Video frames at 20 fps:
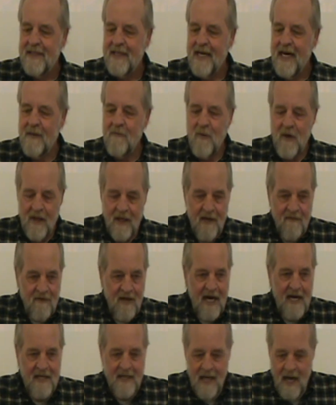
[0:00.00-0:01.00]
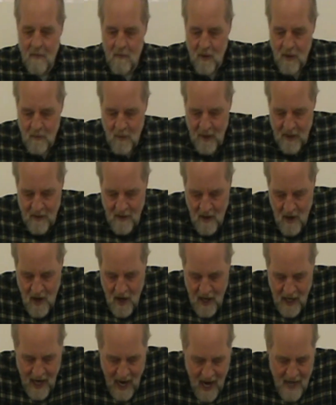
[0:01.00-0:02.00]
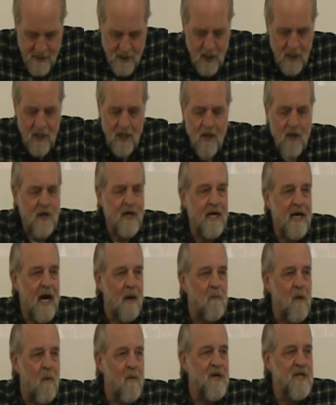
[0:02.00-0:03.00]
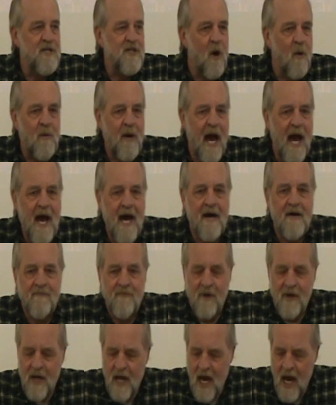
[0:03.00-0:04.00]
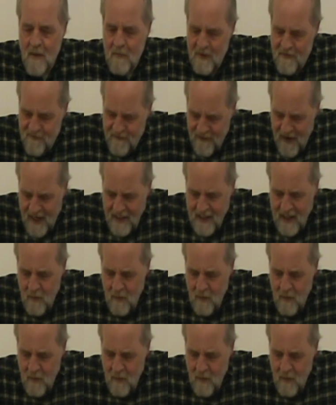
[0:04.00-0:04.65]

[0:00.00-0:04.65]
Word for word: and we live like that, when we constantly looking at what we don't have. And we finally